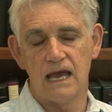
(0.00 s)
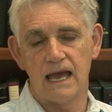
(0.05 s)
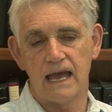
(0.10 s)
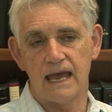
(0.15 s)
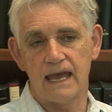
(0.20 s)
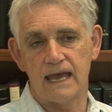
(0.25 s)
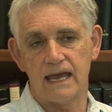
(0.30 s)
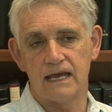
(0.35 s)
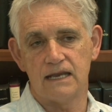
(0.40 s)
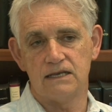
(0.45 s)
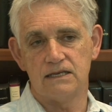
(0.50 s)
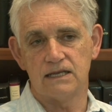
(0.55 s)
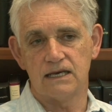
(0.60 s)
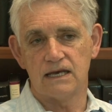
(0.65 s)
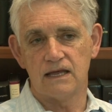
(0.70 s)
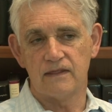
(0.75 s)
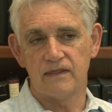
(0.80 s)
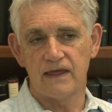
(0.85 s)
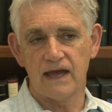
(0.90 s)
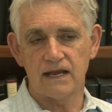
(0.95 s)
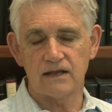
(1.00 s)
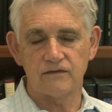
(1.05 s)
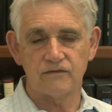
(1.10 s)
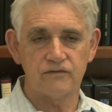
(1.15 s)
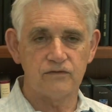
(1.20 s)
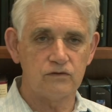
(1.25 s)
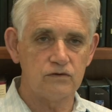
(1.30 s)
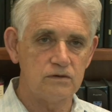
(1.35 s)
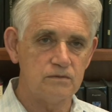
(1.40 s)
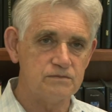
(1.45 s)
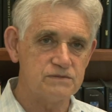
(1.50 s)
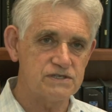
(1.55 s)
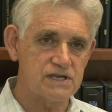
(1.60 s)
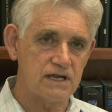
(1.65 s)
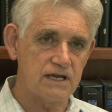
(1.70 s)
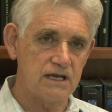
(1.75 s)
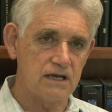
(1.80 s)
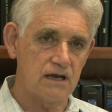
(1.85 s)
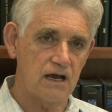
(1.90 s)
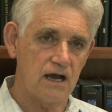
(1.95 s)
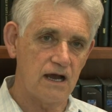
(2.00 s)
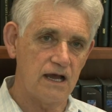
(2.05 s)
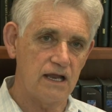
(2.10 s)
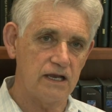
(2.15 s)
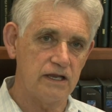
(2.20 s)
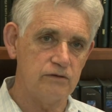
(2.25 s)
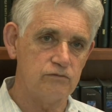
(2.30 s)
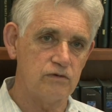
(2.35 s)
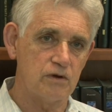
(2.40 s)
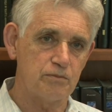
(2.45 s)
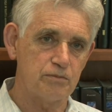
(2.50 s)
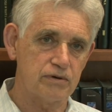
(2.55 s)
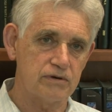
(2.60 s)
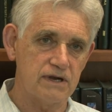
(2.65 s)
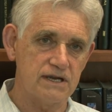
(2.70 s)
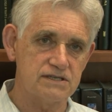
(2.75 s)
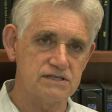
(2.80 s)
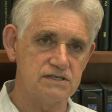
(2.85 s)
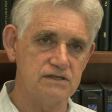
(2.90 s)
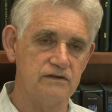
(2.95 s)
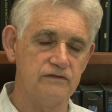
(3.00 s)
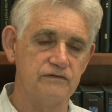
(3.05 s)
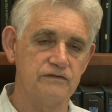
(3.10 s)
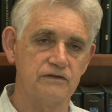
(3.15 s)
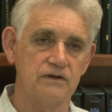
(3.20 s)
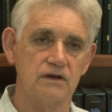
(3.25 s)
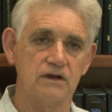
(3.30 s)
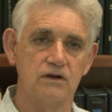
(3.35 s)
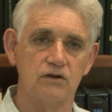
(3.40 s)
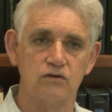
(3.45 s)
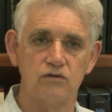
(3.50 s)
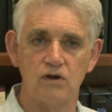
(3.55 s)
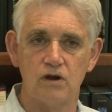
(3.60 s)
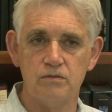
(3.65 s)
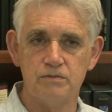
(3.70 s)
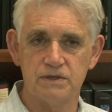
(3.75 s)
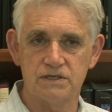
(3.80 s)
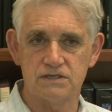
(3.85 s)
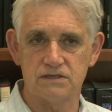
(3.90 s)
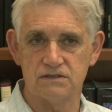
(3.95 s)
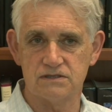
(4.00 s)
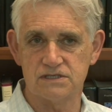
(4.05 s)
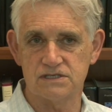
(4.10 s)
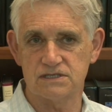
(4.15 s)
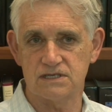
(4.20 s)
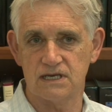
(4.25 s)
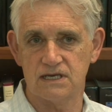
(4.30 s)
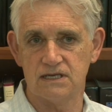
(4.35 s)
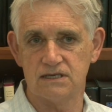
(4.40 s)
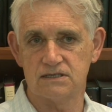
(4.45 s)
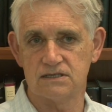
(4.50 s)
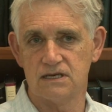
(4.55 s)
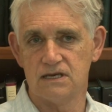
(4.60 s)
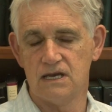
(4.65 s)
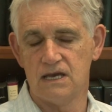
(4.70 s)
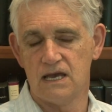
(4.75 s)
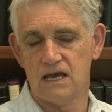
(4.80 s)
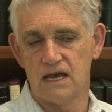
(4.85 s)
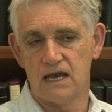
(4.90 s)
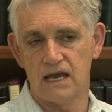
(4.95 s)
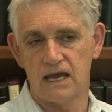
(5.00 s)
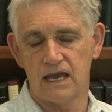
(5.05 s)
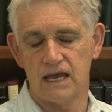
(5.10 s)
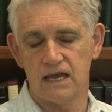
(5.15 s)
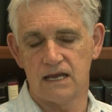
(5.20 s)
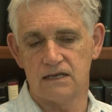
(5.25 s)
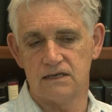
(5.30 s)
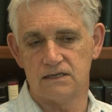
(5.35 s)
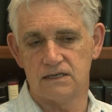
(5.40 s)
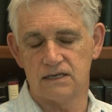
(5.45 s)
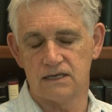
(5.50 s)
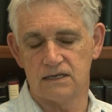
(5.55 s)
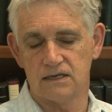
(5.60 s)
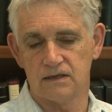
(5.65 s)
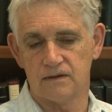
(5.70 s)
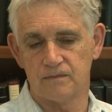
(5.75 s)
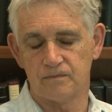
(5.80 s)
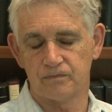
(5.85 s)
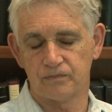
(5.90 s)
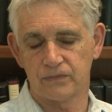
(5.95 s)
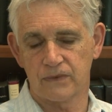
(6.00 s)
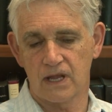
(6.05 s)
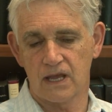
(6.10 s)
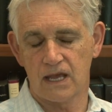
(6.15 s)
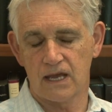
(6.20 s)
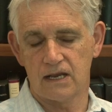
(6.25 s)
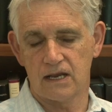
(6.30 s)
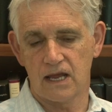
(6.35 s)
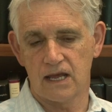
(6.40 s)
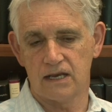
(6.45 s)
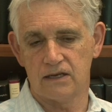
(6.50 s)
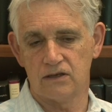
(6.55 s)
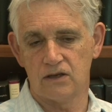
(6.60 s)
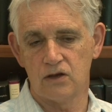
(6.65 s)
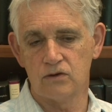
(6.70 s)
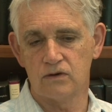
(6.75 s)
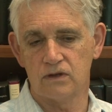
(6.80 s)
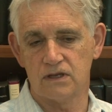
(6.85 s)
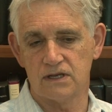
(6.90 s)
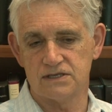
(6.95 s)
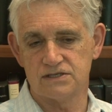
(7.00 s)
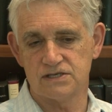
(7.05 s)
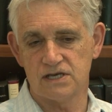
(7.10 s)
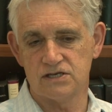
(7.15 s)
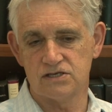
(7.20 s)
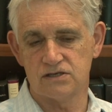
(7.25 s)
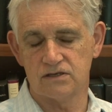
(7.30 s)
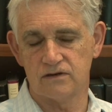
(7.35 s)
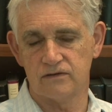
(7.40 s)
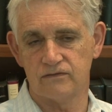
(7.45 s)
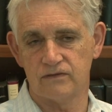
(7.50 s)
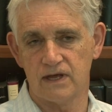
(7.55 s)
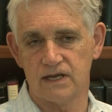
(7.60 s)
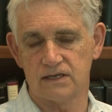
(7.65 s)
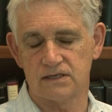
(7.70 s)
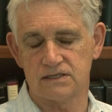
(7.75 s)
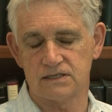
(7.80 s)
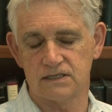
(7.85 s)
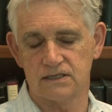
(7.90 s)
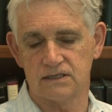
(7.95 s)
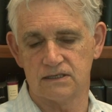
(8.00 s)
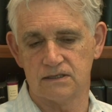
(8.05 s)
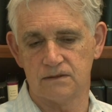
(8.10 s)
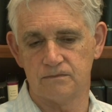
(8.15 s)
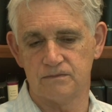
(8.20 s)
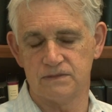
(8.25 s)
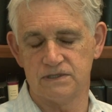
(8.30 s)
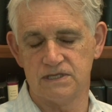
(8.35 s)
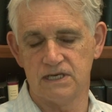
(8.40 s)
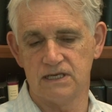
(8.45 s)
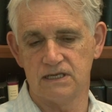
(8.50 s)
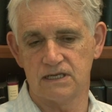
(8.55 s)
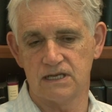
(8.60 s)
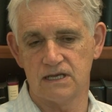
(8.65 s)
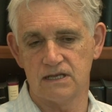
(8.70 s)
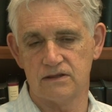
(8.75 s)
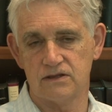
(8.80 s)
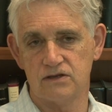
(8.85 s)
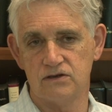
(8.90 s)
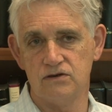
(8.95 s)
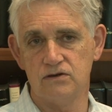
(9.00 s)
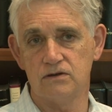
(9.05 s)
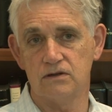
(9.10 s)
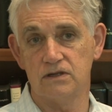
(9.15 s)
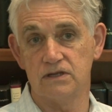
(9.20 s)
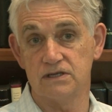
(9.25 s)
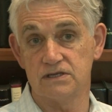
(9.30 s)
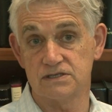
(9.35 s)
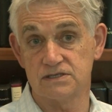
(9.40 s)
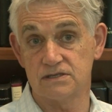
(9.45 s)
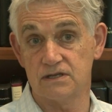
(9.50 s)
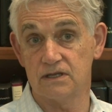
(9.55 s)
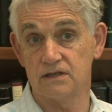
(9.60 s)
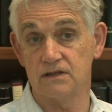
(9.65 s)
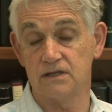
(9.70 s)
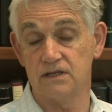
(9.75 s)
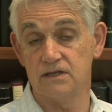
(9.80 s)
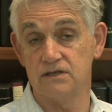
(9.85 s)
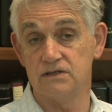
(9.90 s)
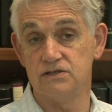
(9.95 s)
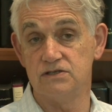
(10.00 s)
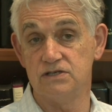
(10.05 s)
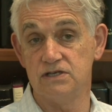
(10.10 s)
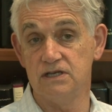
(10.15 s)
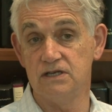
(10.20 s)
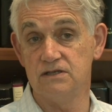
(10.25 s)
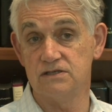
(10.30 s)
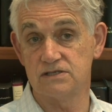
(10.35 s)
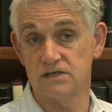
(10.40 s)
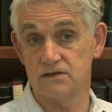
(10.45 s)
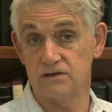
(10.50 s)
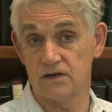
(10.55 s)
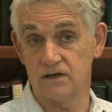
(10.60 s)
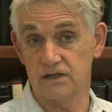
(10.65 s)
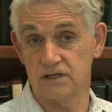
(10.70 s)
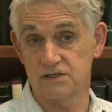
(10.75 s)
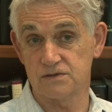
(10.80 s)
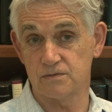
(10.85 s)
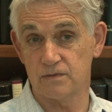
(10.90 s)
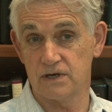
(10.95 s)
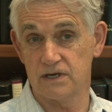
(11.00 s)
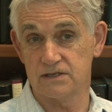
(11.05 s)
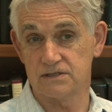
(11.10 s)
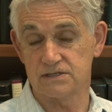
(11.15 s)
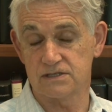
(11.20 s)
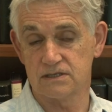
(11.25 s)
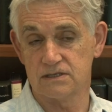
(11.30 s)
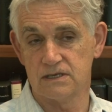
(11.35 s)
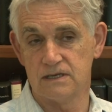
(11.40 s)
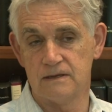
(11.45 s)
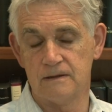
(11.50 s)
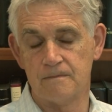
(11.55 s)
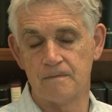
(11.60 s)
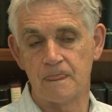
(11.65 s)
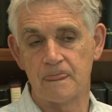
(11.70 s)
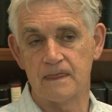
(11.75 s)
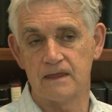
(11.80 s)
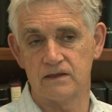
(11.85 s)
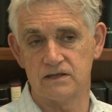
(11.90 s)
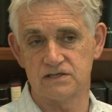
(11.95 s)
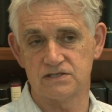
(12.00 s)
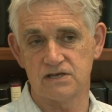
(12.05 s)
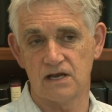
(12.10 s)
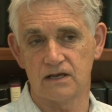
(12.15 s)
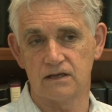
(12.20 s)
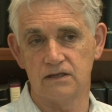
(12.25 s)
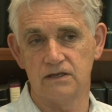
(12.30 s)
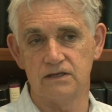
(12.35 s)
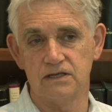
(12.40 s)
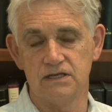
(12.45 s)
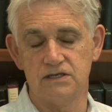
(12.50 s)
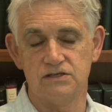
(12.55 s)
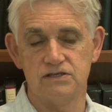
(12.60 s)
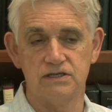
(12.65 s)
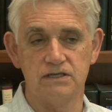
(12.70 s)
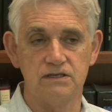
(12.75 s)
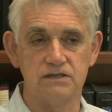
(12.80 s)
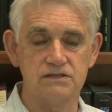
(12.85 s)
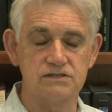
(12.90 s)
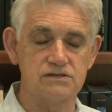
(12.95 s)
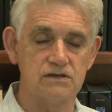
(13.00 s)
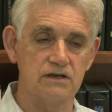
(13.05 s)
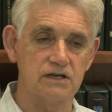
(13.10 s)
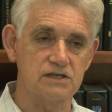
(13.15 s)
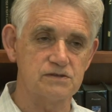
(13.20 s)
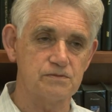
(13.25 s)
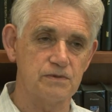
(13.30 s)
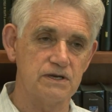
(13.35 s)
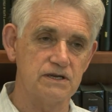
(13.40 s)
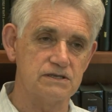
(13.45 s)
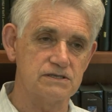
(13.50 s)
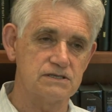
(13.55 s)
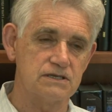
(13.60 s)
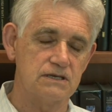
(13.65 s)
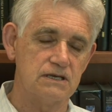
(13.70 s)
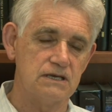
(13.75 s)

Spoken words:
and that forms a highly repressive chromatin state and localization of that DNA in the nucleus that the genes are not expressed. The Cyclin E gene is not expressed.